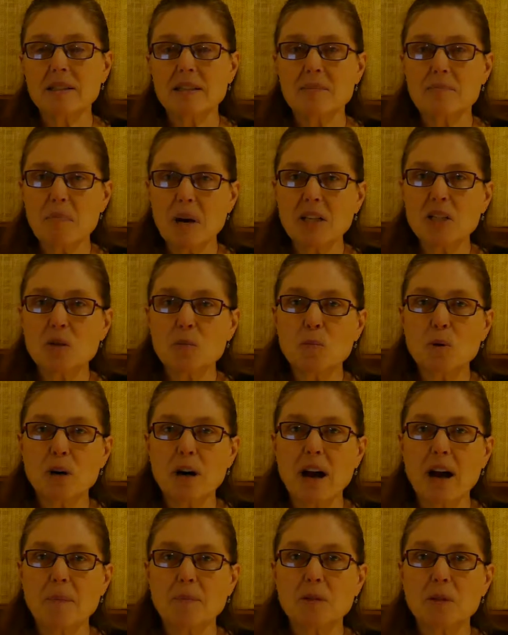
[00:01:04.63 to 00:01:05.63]
is much more
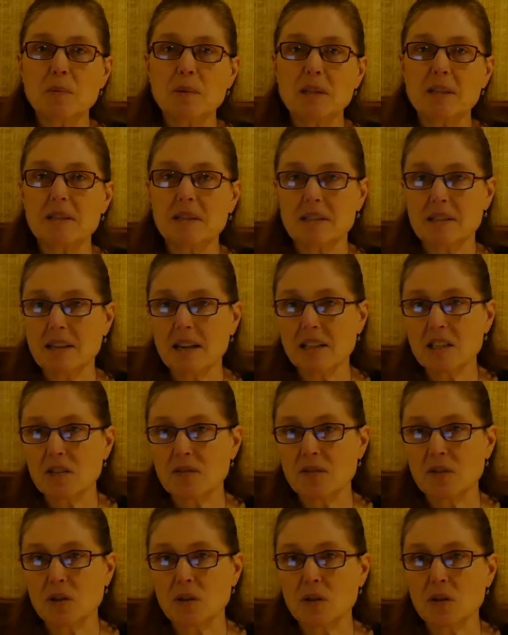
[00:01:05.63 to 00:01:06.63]
apt to be
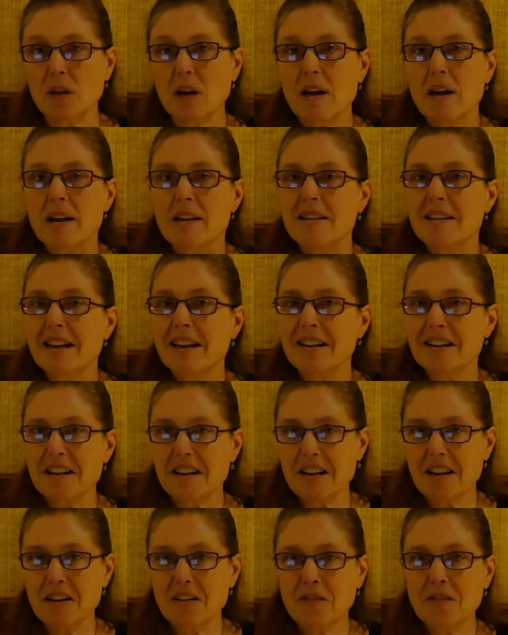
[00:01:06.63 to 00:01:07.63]
successful than
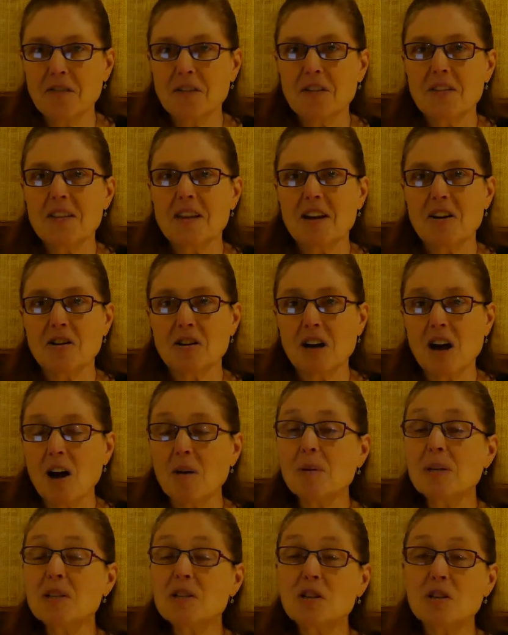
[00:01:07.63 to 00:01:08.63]
if they are
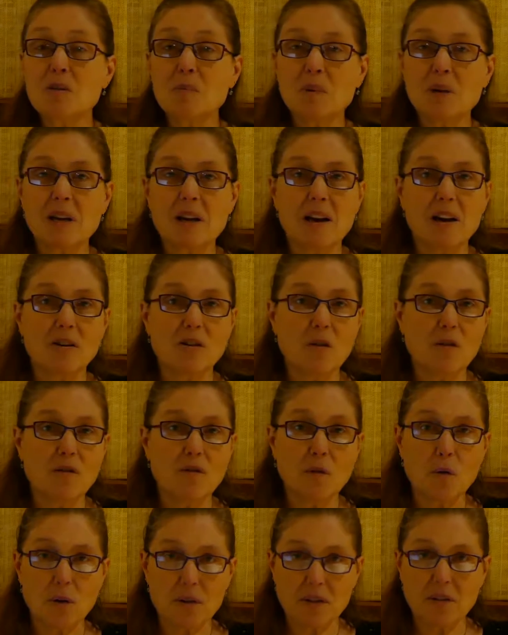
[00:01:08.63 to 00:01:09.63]
coming to the piano
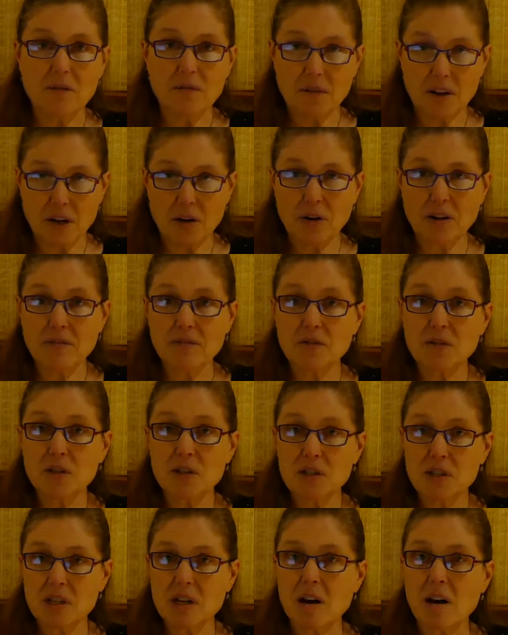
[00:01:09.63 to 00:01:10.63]
for the very
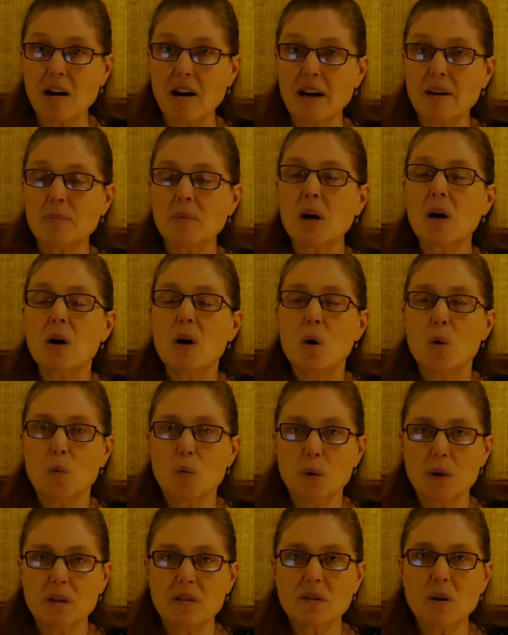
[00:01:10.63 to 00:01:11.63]
first time
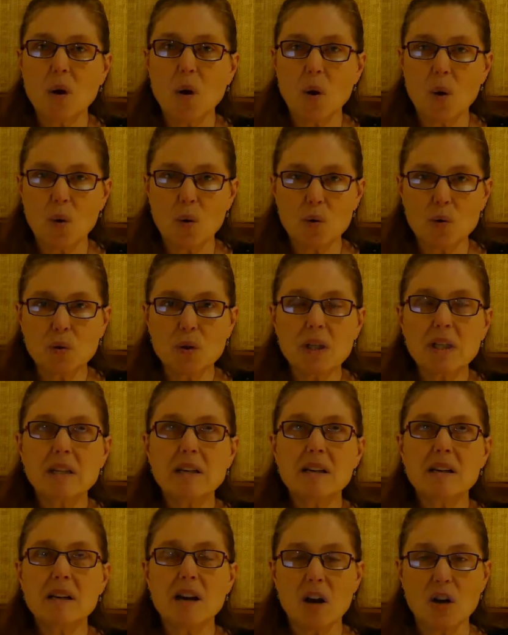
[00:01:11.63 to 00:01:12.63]
with
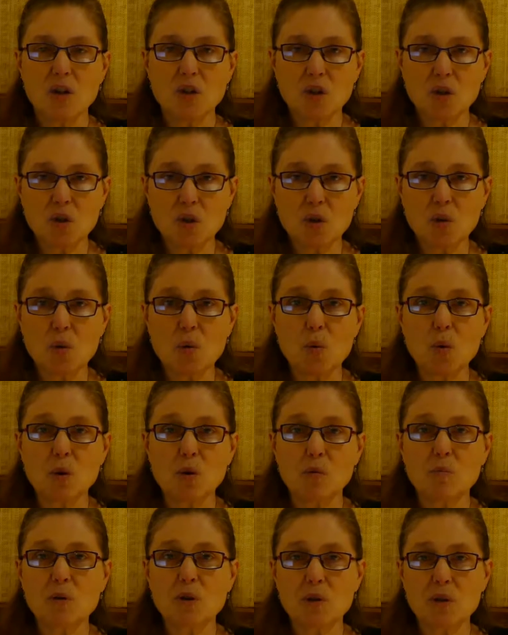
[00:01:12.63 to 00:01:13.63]
only
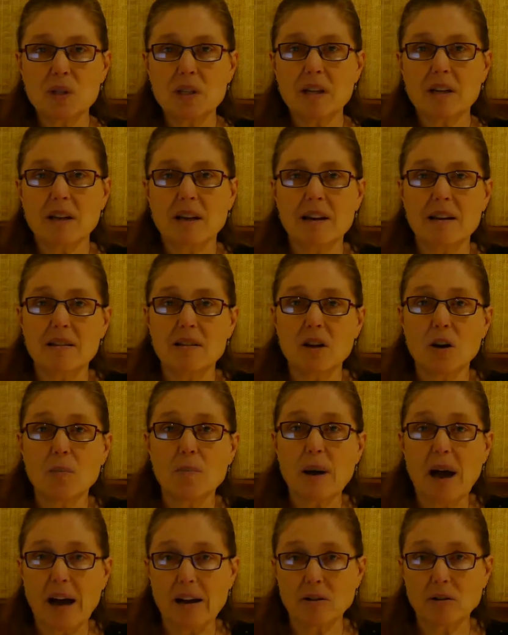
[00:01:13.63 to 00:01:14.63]
school music in their
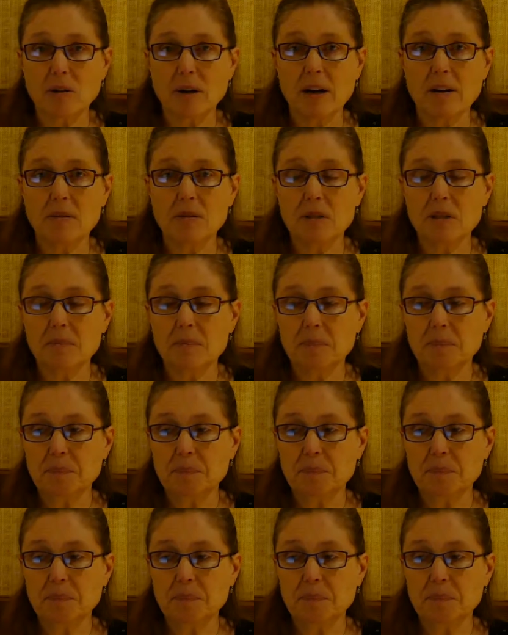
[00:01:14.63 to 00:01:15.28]
background.